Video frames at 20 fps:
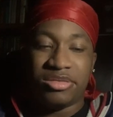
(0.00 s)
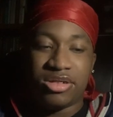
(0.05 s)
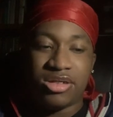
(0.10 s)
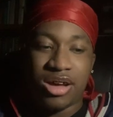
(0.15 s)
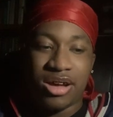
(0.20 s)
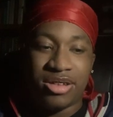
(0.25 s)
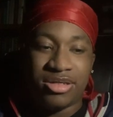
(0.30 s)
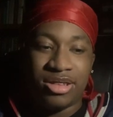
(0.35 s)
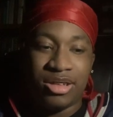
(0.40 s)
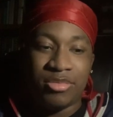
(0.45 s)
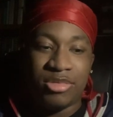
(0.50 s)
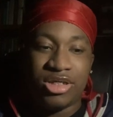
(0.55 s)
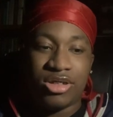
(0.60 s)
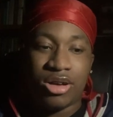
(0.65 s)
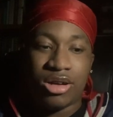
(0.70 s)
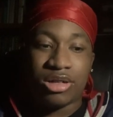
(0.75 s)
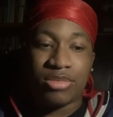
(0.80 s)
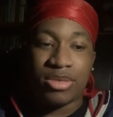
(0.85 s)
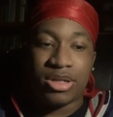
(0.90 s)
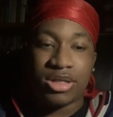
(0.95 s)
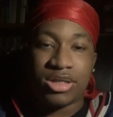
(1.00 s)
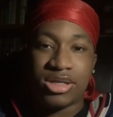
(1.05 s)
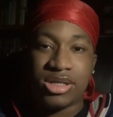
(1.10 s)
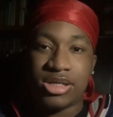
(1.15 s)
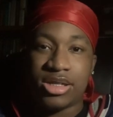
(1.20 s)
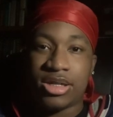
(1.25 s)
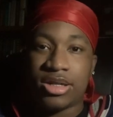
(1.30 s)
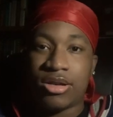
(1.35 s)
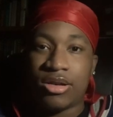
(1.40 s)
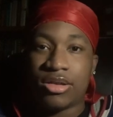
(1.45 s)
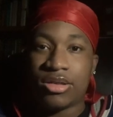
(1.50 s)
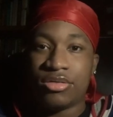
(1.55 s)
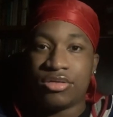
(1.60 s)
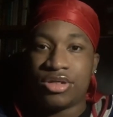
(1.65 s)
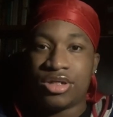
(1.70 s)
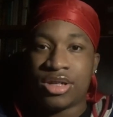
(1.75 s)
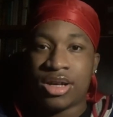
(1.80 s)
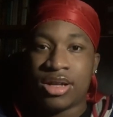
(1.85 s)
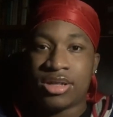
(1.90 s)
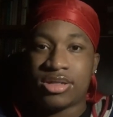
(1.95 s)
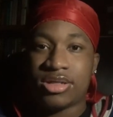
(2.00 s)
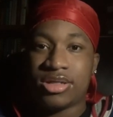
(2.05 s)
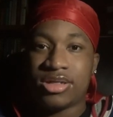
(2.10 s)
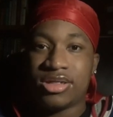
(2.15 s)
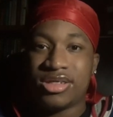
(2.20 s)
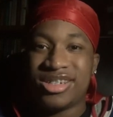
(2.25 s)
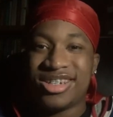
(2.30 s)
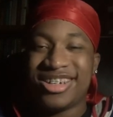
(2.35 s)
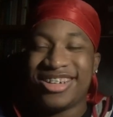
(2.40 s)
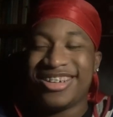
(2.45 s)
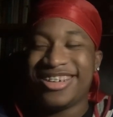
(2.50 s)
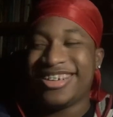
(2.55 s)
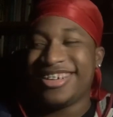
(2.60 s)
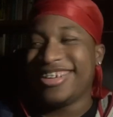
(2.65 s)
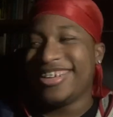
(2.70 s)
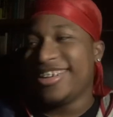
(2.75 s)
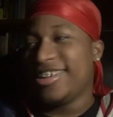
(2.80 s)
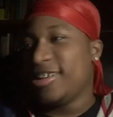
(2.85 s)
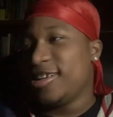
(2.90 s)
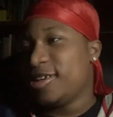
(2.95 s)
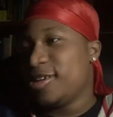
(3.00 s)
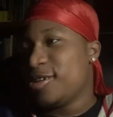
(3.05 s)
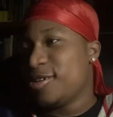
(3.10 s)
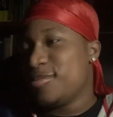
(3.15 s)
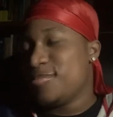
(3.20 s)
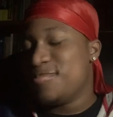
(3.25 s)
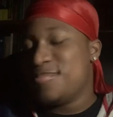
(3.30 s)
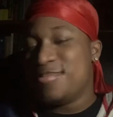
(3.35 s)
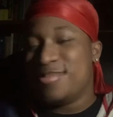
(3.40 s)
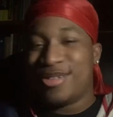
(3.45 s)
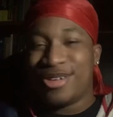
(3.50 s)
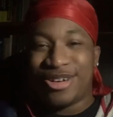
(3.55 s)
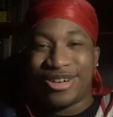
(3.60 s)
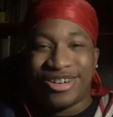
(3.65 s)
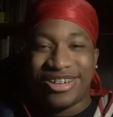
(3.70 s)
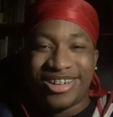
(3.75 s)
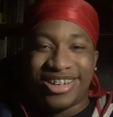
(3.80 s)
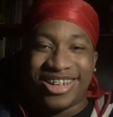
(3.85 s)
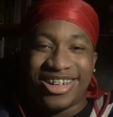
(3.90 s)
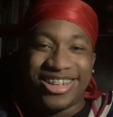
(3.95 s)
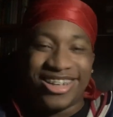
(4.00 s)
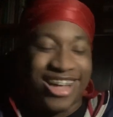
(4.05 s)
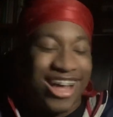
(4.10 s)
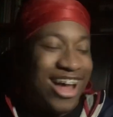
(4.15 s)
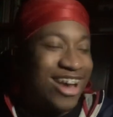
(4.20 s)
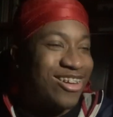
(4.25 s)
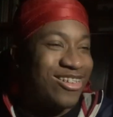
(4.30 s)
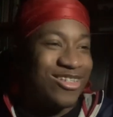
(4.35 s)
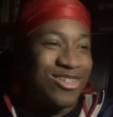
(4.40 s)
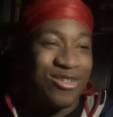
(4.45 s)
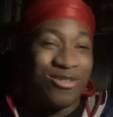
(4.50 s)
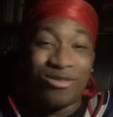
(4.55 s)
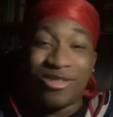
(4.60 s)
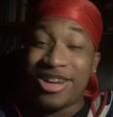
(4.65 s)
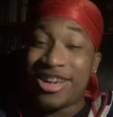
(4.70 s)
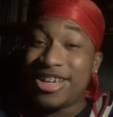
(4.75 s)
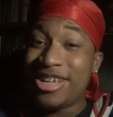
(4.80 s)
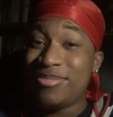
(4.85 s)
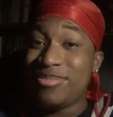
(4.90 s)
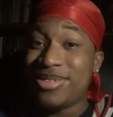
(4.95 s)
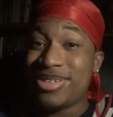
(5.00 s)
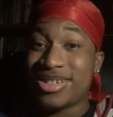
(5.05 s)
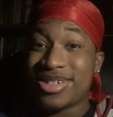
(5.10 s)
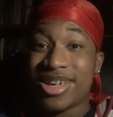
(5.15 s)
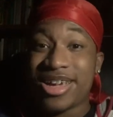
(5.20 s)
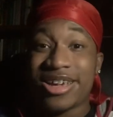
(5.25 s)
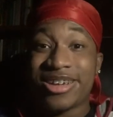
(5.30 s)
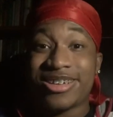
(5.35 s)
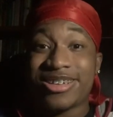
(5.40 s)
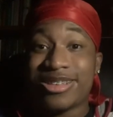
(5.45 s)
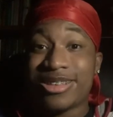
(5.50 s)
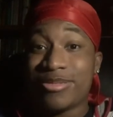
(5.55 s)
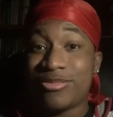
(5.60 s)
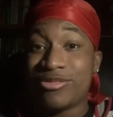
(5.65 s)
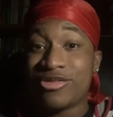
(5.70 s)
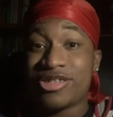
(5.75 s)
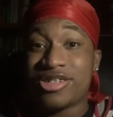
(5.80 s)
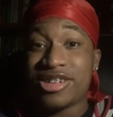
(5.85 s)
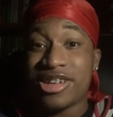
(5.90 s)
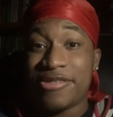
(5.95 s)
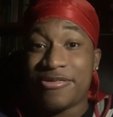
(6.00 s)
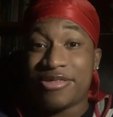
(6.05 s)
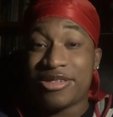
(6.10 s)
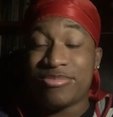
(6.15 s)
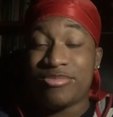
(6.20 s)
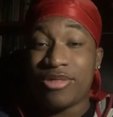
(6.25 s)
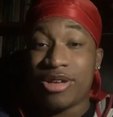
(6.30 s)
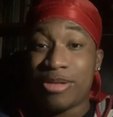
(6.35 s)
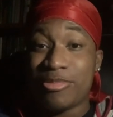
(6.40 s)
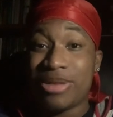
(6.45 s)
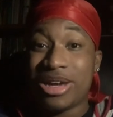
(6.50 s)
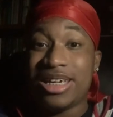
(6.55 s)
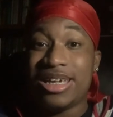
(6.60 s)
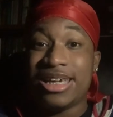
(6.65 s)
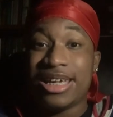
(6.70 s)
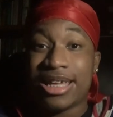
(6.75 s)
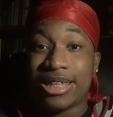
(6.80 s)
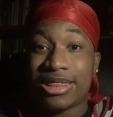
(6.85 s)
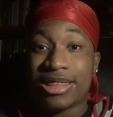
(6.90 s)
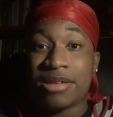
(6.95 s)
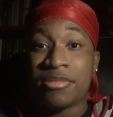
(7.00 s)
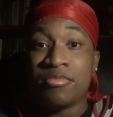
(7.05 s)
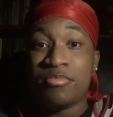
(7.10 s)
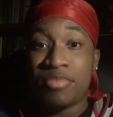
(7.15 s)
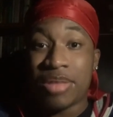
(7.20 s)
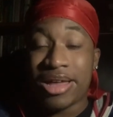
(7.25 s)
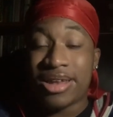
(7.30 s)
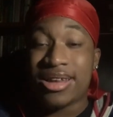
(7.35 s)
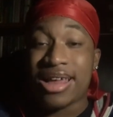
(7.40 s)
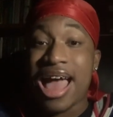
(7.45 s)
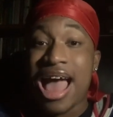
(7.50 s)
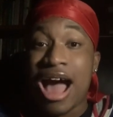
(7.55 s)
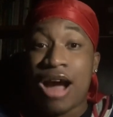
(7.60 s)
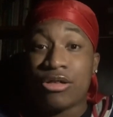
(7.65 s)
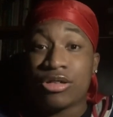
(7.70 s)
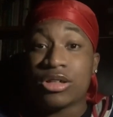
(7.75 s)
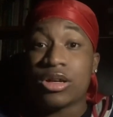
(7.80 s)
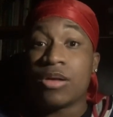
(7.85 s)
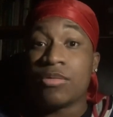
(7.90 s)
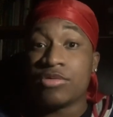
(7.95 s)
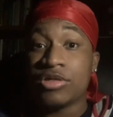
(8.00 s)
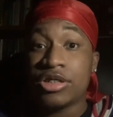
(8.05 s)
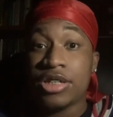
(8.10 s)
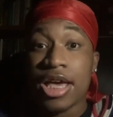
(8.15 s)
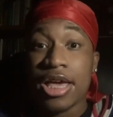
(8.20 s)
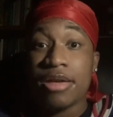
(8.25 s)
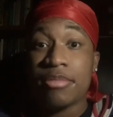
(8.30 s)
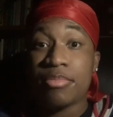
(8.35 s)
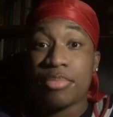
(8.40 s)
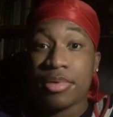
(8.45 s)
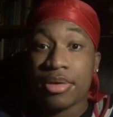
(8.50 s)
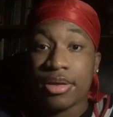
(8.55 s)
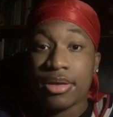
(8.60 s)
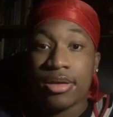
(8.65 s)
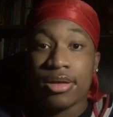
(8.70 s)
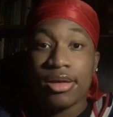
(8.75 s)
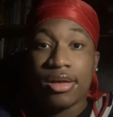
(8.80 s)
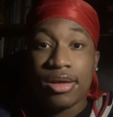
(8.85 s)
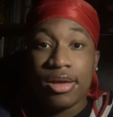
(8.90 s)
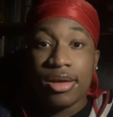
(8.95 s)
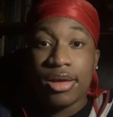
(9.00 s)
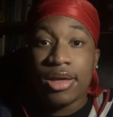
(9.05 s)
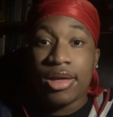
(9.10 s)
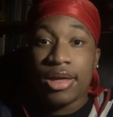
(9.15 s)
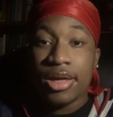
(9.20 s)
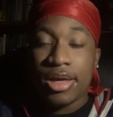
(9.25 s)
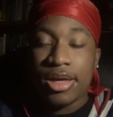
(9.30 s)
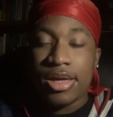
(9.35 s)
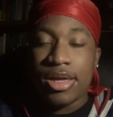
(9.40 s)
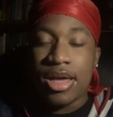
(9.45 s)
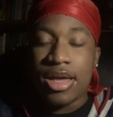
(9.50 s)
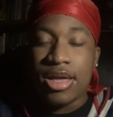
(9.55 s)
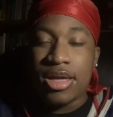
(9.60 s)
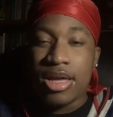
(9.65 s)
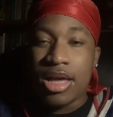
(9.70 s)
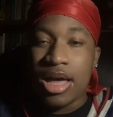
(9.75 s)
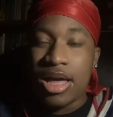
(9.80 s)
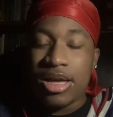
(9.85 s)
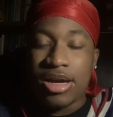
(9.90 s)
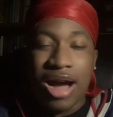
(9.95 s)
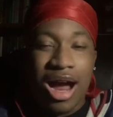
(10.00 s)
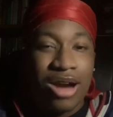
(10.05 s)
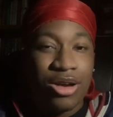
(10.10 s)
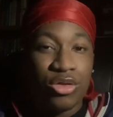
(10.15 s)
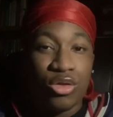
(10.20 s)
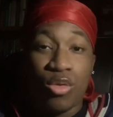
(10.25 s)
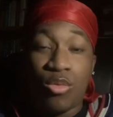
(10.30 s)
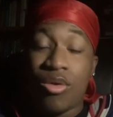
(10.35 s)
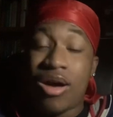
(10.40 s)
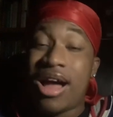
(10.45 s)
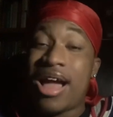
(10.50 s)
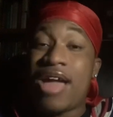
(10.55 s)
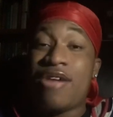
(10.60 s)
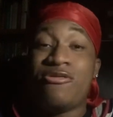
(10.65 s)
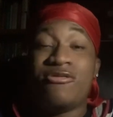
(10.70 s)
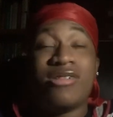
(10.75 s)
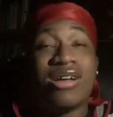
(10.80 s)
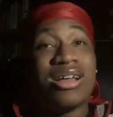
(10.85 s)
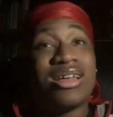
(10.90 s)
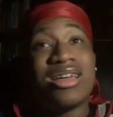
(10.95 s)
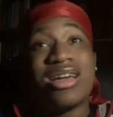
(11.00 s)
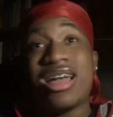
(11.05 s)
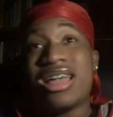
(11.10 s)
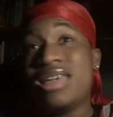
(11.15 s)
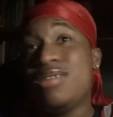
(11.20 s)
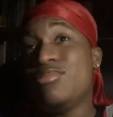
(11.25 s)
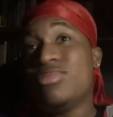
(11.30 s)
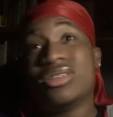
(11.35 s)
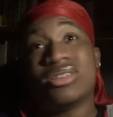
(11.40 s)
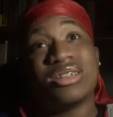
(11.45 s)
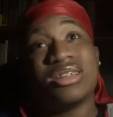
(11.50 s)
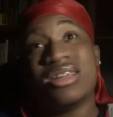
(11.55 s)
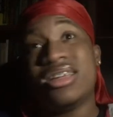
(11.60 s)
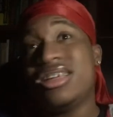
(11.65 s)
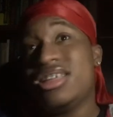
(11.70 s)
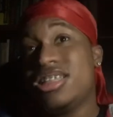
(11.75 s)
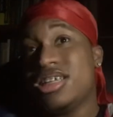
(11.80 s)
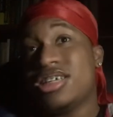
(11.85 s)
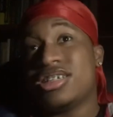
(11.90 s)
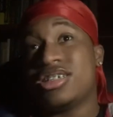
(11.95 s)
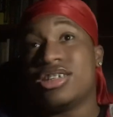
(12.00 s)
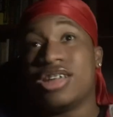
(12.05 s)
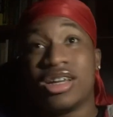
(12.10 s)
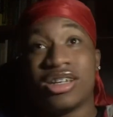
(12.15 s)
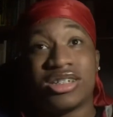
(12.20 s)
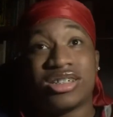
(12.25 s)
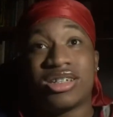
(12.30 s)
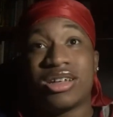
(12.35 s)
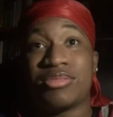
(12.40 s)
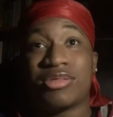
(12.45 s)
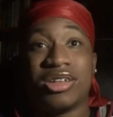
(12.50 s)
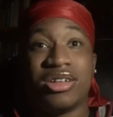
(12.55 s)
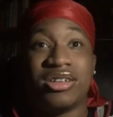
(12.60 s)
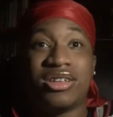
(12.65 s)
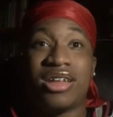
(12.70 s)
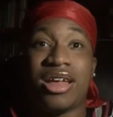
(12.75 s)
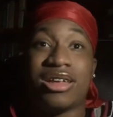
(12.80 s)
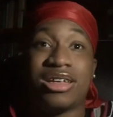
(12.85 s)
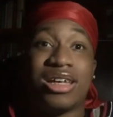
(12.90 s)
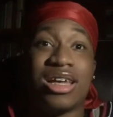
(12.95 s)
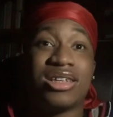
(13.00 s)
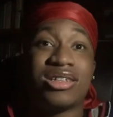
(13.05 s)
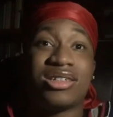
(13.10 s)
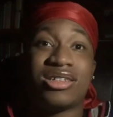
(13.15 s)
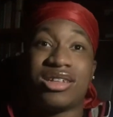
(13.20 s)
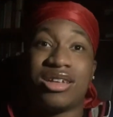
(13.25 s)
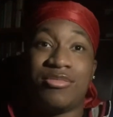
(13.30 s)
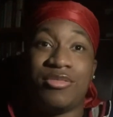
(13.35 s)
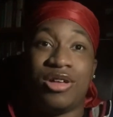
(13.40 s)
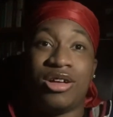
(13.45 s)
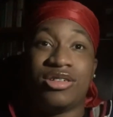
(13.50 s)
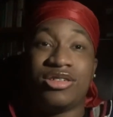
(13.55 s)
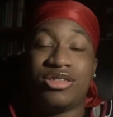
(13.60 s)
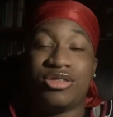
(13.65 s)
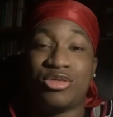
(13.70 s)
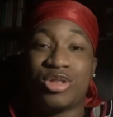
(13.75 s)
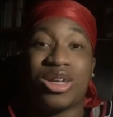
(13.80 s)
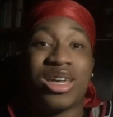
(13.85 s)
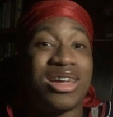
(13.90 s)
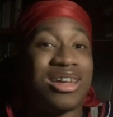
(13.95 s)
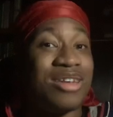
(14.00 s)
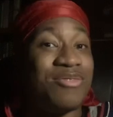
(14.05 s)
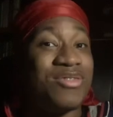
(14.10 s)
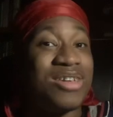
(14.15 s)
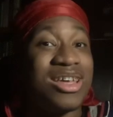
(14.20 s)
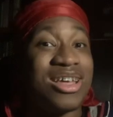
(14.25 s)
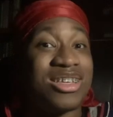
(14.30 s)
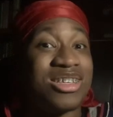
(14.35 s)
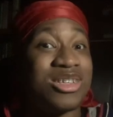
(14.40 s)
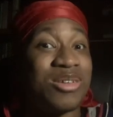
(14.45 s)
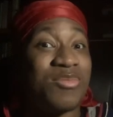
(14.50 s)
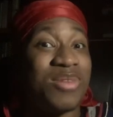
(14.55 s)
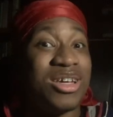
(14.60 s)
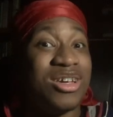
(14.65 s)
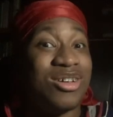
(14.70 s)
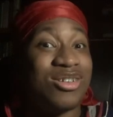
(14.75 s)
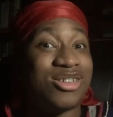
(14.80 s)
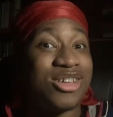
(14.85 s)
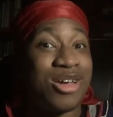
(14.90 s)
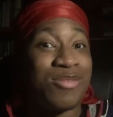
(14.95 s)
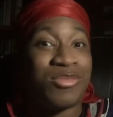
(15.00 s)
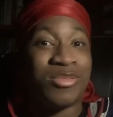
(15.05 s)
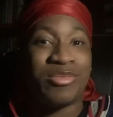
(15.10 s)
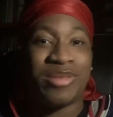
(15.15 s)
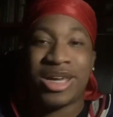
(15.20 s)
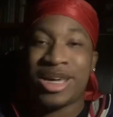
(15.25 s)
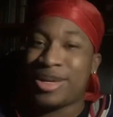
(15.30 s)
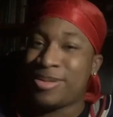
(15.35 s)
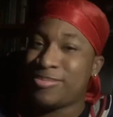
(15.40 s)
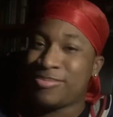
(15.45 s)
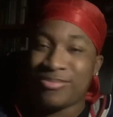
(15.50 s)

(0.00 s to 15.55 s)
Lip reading: let me talk about C.J. Gardner-Johnson. Bro, I don't know what he be saying to them receivers, bro, but he get them bent out of shape. He I don't know why everyone he just does something that gets them under their skin. If he gets somebody on Tampa Bay,